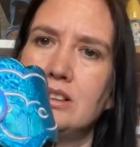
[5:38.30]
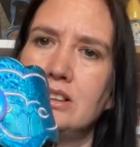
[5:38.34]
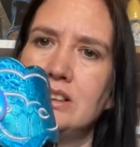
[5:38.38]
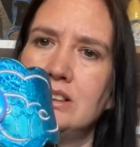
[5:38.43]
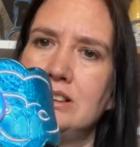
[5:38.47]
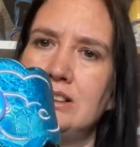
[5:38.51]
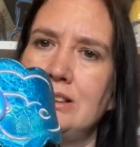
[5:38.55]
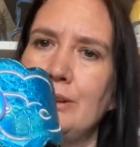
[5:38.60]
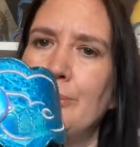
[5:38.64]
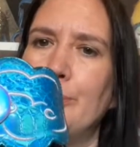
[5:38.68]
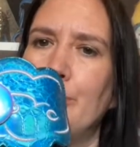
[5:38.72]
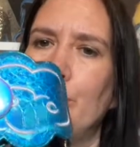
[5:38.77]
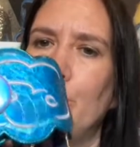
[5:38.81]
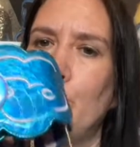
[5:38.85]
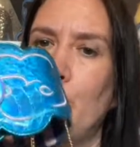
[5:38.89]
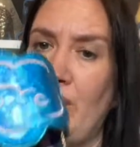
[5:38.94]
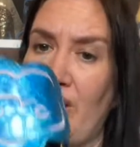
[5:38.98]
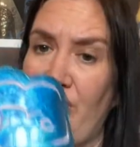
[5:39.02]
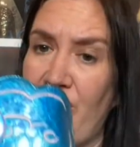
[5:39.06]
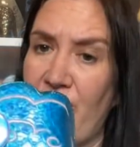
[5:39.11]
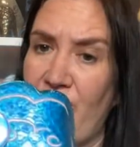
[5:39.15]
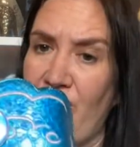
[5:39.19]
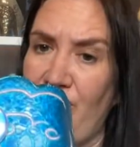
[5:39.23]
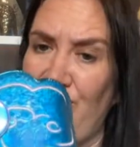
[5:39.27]
some
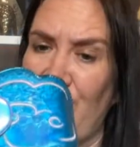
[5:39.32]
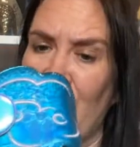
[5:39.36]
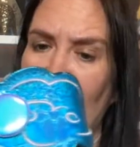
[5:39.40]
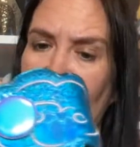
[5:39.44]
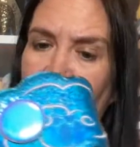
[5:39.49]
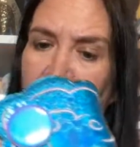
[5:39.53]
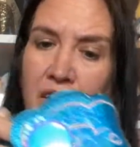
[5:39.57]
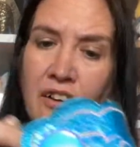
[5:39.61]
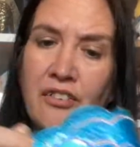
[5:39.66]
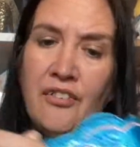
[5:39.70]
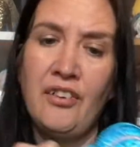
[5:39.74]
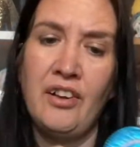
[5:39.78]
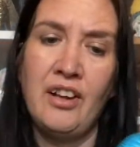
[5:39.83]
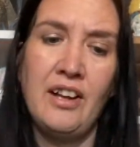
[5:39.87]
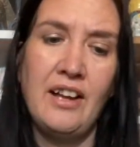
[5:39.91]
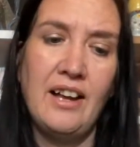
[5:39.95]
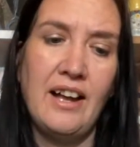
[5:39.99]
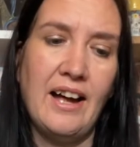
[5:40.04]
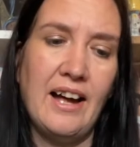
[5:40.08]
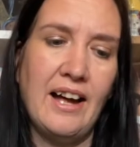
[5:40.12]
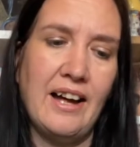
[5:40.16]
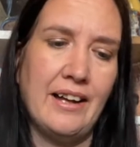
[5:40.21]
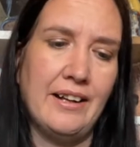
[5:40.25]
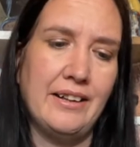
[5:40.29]
width of the cuff.
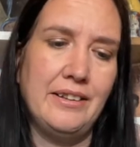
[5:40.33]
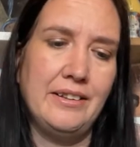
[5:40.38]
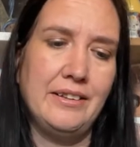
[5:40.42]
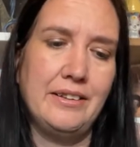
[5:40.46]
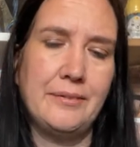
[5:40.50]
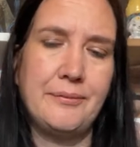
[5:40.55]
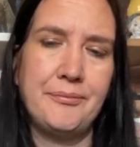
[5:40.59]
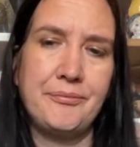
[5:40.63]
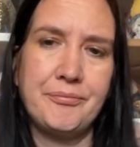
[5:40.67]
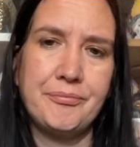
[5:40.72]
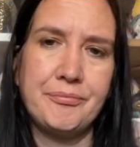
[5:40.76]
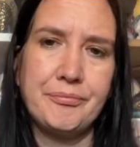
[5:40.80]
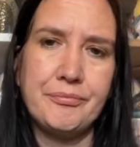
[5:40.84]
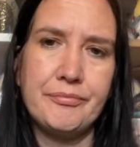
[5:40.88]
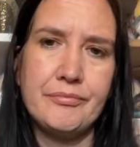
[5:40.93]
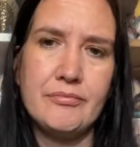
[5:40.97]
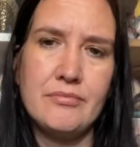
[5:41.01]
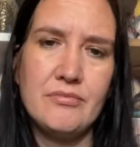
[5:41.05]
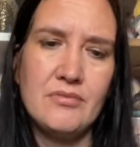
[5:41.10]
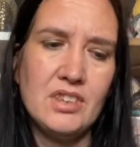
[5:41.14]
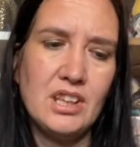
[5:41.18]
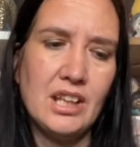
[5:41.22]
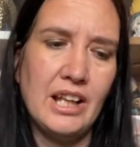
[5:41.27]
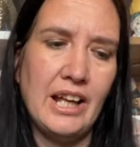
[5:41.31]
And
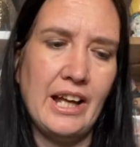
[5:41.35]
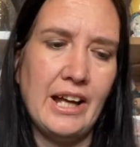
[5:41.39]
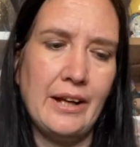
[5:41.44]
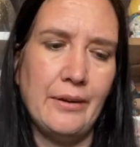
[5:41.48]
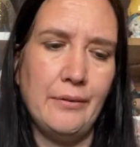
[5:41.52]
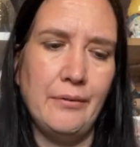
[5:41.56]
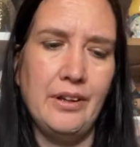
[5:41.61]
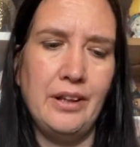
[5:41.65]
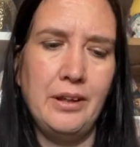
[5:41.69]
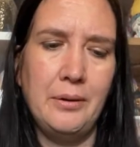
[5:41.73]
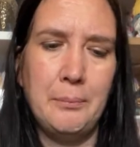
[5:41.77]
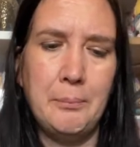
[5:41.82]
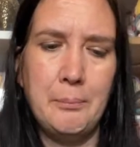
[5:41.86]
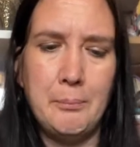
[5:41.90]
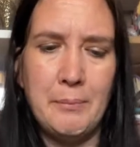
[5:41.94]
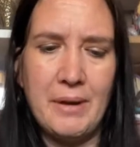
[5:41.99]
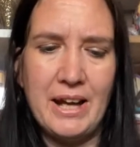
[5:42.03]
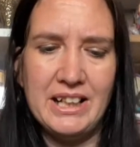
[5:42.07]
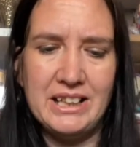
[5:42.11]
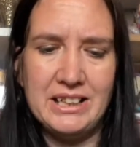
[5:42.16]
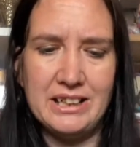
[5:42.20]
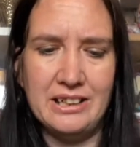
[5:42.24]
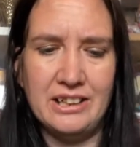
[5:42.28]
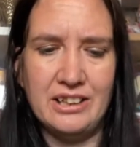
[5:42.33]
I will
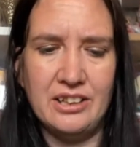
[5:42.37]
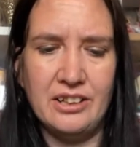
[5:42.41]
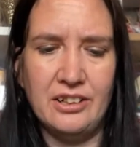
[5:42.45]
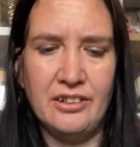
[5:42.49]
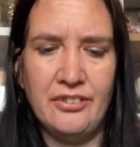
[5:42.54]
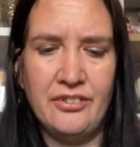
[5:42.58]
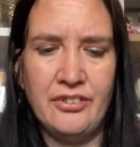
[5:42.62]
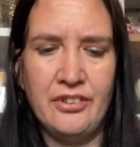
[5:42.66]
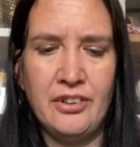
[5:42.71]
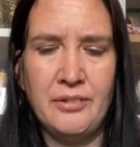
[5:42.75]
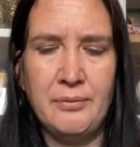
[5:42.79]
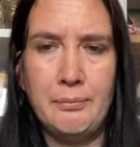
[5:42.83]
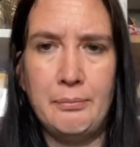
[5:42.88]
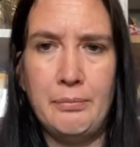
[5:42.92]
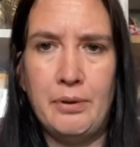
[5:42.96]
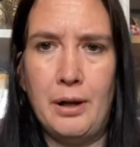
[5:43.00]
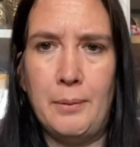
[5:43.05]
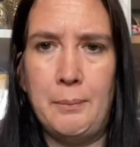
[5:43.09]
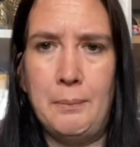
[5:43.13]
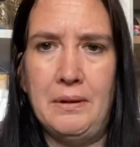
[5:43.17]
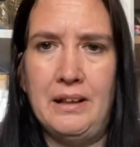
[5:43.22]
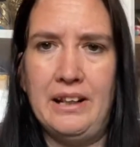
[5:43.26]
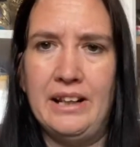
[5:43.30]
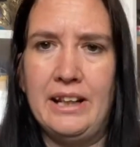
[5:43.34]
measure the cuff
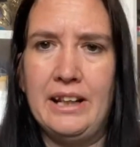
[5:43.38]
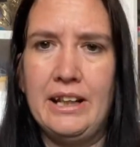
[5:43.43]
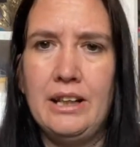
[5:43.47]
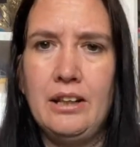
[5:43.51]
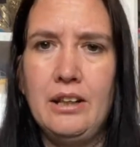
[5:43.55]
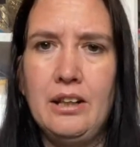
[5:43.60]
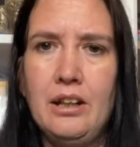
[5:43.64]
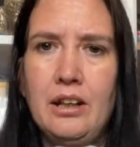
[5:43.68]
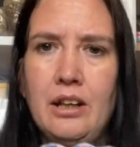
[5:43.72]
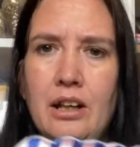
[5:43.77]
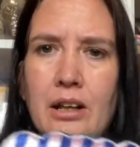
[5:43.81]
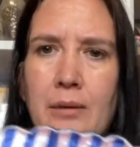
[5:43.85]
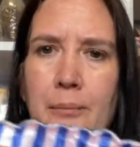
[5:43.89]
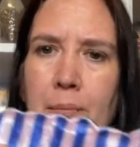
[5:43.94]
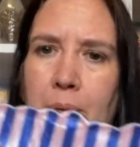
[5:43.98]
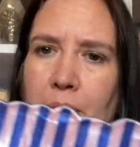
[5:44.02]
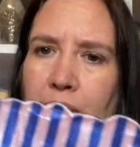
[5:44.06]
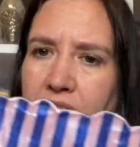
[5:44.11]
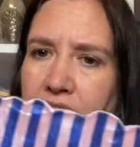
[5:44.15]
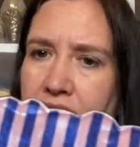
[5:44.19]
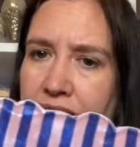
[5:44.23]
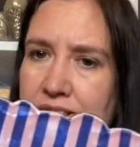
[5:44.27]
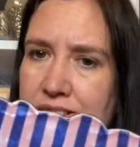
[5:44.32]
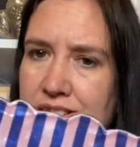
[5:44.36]
properly, but
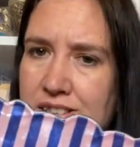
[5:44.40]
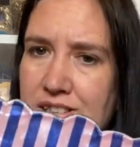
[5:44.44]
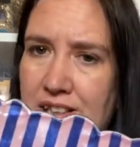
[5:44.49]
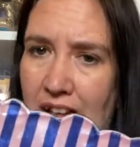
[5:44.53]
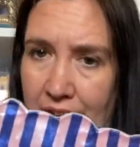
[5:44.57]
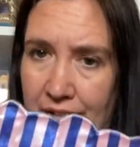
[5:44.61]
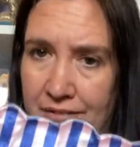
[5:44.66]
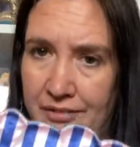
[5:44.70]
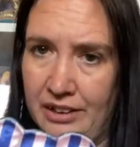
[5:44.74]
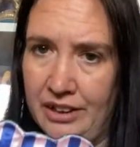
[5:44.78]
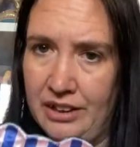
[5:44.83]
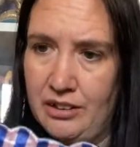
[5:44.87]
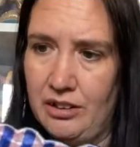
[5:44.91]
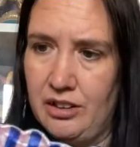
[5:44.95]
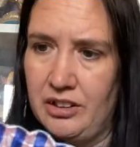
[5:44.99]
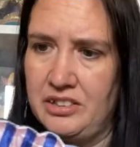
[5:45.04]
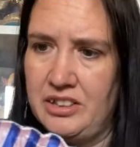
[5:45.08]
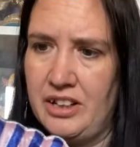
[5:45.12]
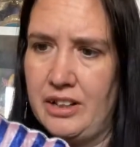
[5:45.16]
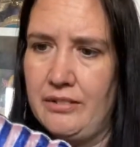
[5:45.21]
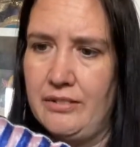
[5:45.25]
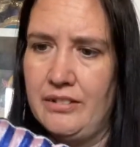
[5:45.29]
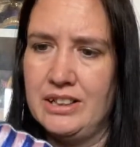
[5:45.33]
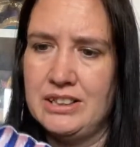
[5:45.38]
it's definitely not
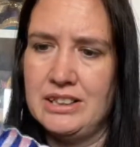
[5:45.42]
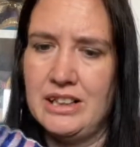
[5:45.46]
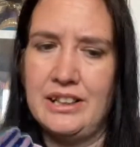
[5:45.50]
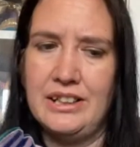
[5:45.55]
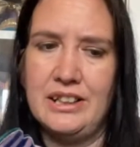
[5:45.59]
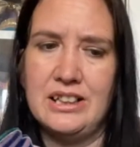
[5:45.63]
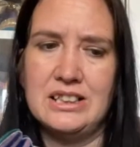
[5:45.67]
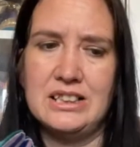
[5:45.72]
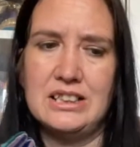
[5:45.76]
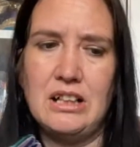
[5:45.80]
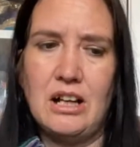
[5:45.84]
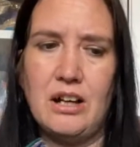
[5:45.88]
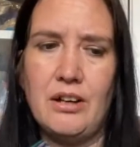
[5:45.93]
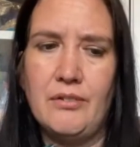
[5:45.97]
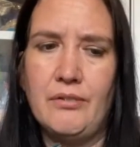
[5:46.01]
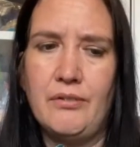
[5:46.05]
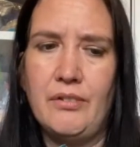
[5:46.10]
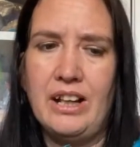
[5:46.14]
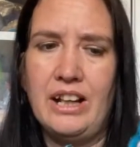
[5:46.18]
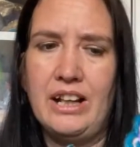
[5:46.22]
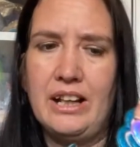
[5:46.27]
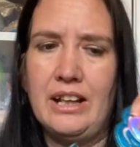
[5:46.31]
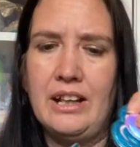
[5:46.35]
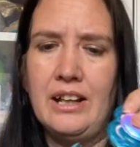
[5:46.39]
generous, and there's not
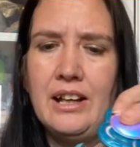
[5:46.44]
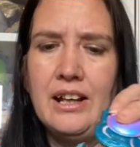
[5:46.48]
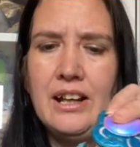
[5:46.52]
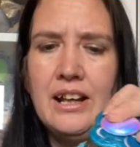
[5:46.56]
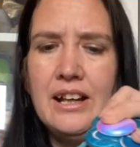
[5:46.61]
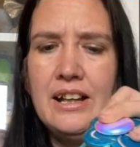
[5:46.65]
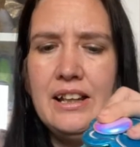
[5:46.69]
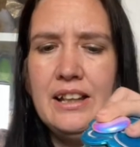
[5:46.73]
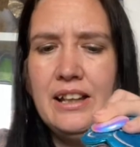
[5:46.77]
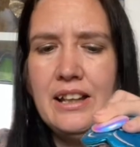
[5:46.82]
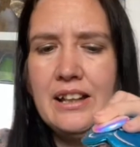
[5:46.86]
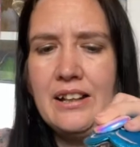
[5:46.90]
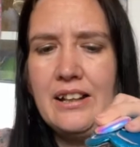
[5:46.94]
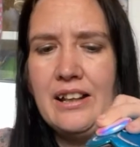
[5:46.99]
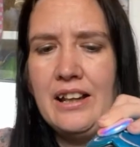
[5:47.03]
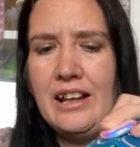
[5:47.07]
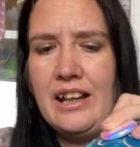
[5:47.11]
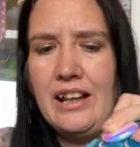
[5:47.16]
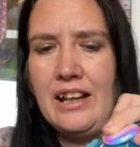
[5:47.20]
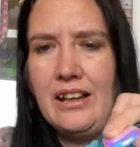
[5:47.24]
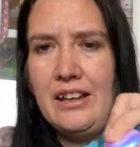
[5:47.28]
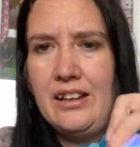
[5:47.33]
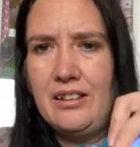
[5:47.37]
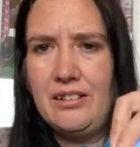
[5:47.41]
really
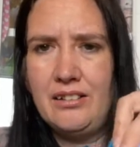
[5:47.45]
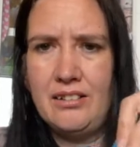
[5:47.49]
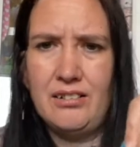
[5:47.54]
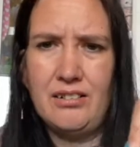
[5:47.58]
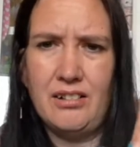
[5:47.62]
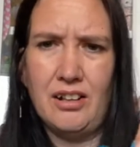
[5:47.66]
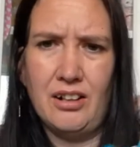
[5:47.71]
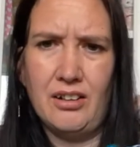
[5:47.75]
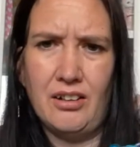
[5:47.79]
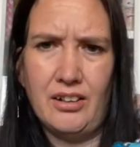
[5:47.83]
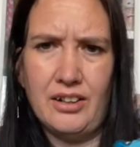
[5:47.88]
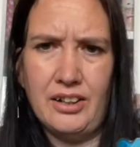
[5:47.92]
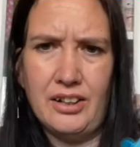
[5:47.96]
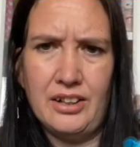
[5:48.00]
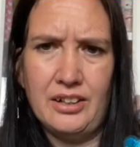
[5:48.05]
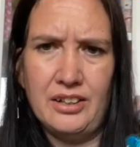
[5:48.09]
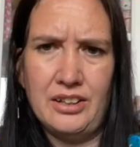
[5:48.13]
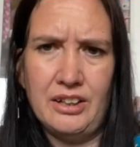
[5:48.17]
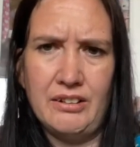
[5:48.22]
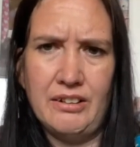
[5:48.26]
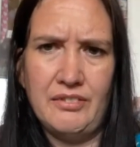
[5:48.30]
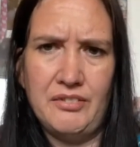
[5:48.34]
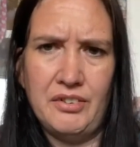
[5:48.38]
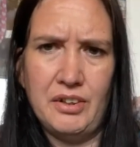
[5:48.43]
a lot you could
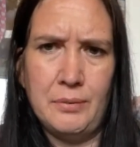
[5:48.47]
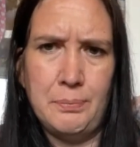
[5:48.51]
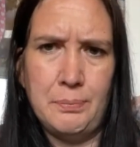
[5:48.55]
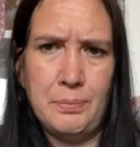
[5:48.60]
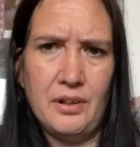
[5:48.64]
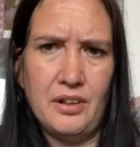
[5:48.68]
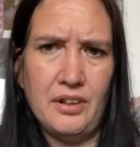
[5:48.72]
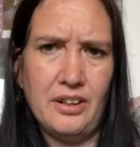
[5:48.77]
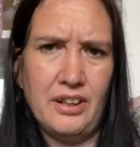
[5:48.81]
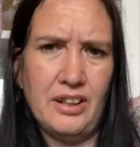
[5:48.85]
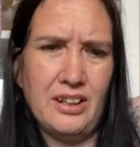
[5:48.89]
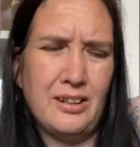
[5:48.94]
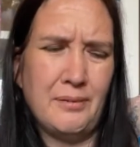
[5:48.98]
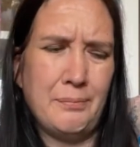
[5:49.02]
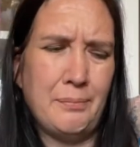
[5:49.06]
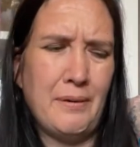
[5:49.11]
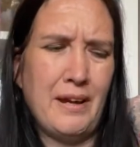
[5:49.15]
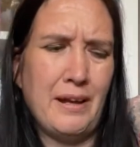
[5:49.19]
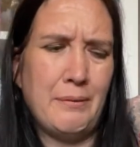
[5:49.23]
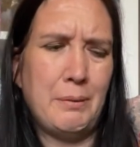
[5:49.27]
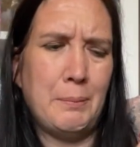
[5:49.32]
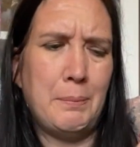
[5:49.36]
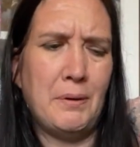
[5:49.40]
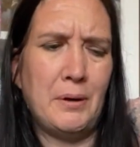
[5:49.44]
do. If you could
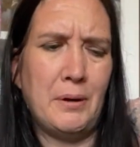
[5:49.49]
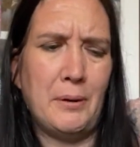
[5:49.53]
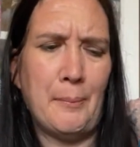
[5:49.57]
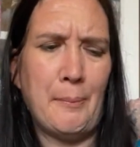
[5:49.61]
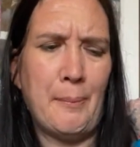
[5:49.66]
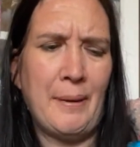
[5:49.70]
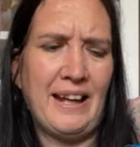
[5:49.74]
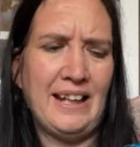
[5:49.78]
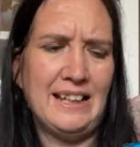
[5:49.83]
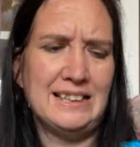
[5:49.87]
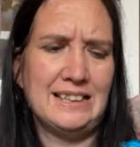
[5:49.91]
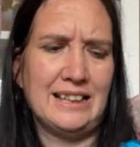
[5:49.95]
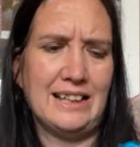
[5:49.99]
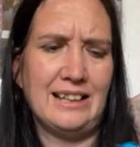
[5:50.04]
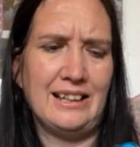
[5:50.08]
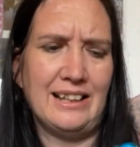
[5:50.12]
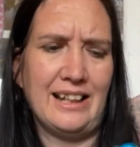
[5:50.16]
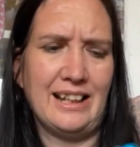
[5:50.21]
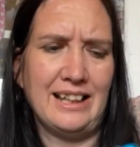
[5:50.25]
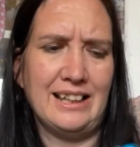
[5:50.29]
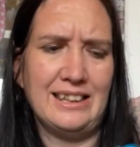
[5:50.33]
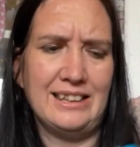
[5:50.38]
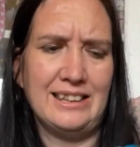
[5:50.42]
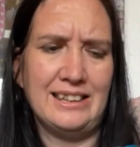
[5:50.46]
maybe put a piece in
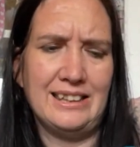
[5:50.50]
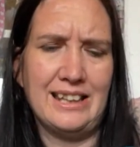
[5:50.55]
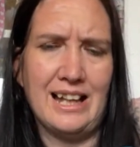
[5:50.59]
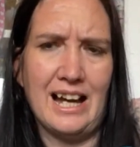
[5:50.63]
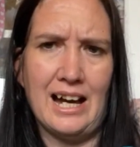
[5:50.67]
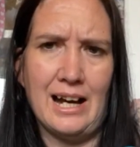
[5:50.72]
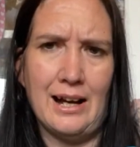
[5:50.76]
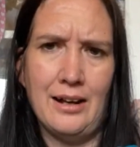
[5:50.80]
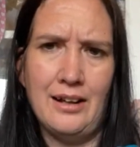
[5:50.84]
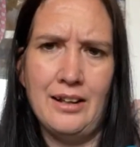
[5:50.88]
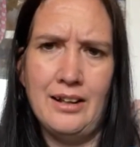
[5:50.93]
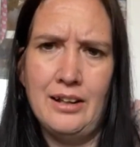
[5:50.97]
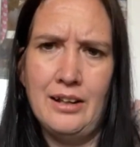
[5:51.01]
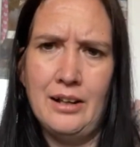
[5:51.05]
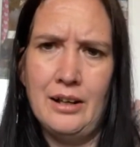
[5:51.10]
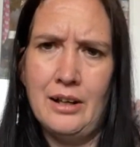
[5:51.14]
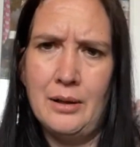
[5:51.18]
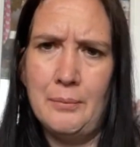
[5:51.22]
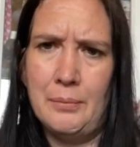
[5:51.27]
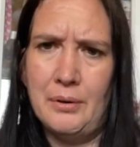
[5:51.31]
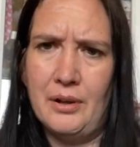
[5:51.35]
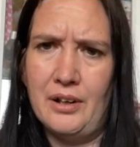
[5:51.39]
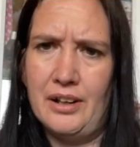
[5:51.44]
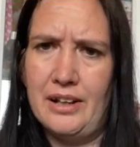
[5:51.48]
like that,
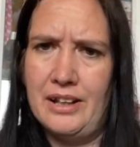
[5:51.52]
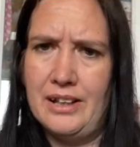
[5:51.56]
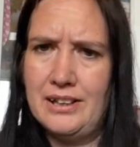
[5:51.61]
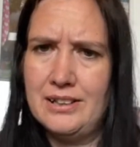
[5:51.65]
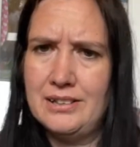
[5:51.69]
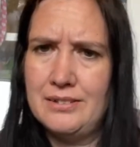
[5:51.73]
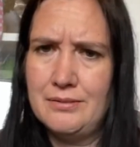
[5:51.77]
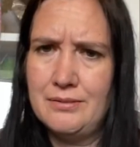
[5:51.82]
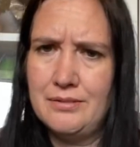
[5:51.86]
but